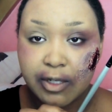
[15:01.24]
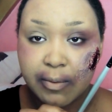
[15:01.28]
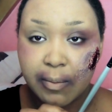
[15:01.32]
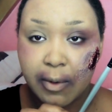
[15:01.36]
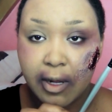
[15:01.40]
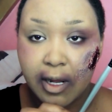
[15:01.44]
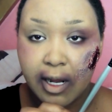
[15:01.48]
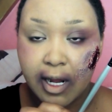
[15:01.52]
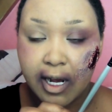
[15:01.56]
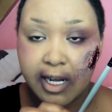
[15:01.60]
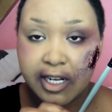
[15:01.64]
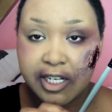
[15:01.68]

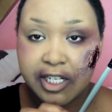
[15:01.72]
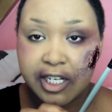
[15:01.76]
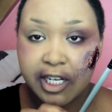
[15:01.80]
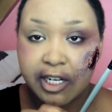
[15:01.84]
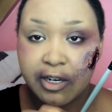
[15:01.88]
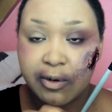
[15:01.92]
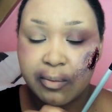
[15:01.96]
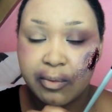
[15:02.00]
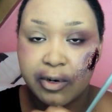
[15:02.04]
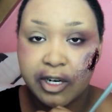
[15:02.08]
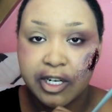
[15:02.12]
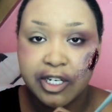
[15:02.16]
small
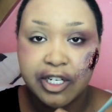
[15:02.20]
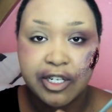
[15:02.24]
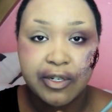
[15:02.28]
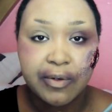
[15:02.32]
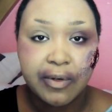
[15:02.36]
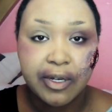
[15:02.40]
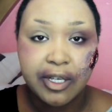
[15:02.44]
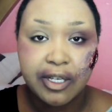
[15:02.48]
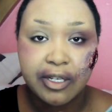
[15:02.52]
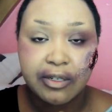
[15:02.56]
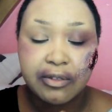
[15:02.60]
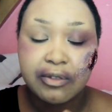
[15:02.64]
eyeshadow brush.
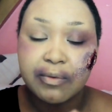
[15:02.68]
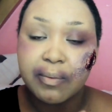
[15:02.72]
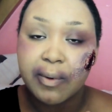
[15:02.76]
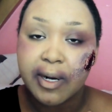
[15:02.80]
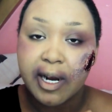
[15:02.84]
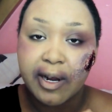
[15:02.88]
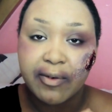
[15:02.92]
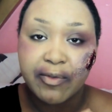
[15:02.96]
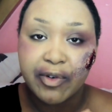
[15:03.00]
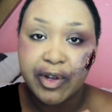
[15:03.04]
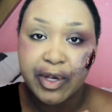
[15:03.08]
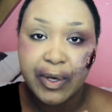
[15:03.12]
You can use
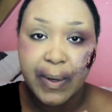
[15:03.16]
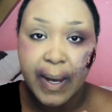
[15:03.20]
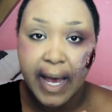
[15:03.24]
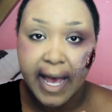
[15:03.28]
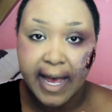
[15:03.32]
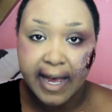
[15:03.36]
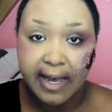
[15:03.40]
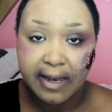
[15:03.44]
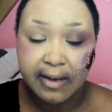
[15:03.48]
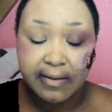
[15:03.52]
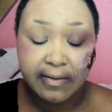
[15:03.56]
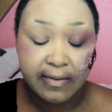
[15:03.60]
whatever you
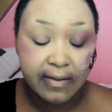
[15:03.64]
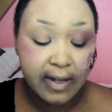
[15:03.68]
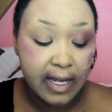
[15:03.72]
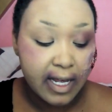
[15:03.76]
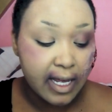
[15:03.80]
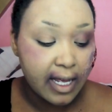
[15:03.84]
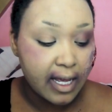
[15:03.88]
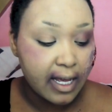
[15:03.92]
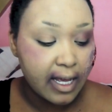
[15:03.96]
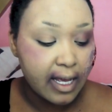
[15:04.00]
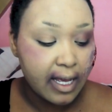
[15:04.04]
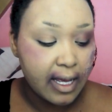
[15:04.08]
have.
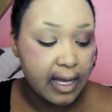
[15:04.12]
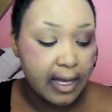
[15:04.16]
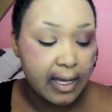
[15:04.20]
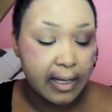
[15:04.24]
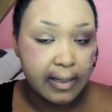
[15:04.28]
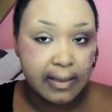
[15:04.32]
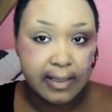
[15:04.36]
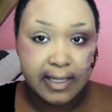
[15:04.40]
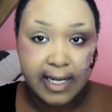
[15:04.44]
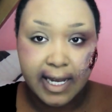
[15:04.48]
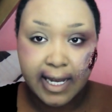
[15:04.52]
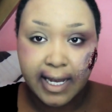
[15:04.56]

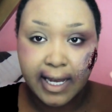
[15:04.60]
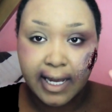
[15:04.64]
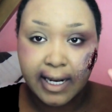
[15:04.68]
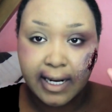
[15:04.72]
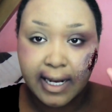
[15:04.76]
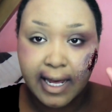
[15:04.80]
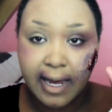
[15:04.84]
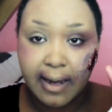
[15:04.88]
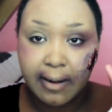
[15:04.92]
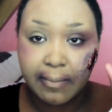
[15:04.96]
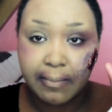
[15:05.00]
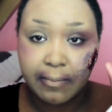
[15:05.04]

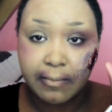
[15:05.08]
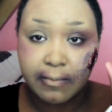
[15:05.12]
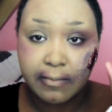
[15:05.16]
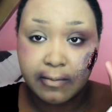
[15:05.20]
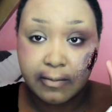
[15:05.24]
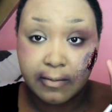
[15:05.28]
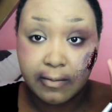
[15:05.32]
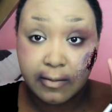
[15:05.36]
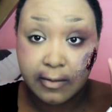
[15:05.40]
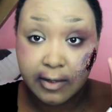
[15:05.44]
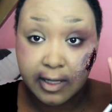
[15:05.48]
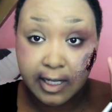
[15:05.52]
Taking that
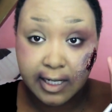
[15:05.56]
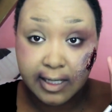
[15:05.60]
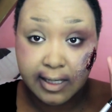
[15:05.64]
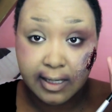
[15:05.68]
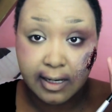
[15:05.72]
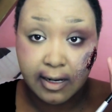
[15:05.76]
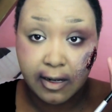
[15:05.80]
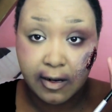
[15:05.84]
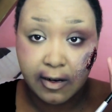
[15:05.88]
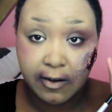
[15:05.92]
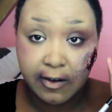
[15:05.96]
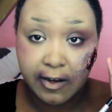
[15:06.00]

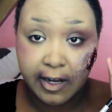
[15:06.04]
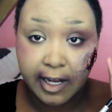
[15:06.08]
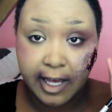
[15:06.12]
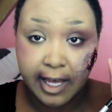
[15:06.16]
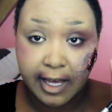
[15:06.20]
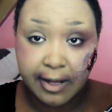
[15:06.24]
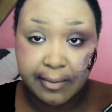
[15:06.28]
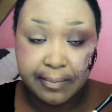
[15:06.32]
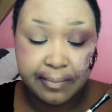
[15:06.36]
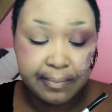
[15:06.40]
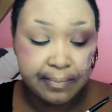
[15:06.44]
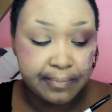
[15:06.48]
this color
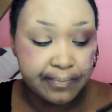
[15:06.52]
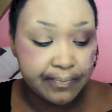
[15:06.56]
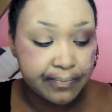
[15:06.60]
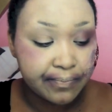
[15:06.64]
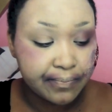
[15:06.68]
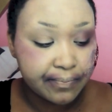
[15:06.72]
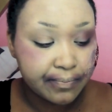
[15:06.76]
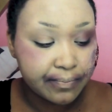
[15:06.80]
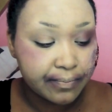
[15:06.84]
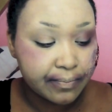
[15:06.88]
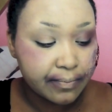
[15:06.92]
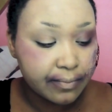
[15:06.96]
again
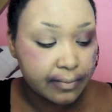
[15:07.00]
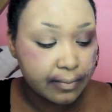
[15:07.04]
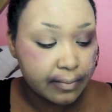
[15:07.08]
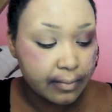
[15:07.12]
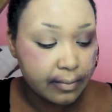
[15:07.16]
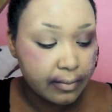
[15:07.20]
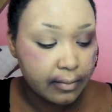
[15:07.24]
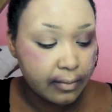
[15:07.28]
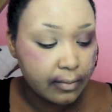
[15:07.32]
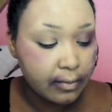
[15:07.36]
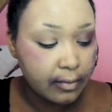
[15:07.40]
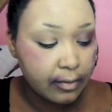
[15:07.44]

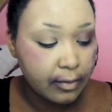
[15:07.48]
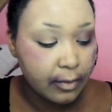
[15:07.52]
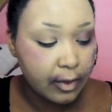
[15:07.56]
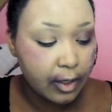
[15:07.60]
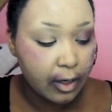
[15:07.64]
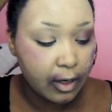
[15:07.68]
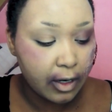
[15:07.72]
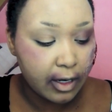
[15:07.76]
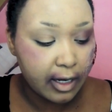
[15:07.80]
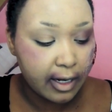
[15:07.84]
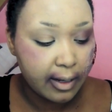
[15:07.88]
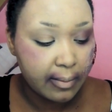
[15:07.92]

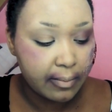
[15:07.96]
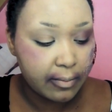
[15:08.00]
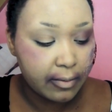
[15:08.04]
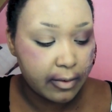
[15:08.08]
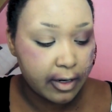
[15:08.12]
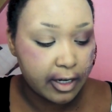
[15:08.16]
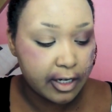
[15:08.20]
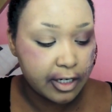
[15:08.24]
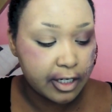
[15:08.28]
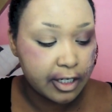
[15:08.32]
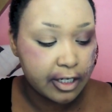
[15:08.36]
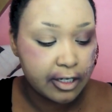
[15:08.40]
on that
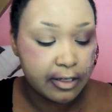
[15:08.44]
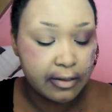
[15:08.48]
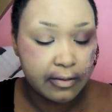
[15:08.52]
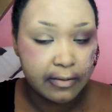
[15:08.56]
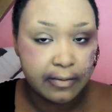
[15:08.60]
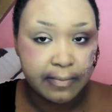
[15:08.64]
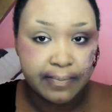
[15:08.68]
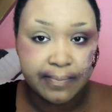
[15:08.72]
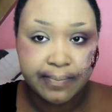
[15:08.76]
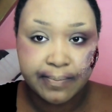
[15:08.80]
brush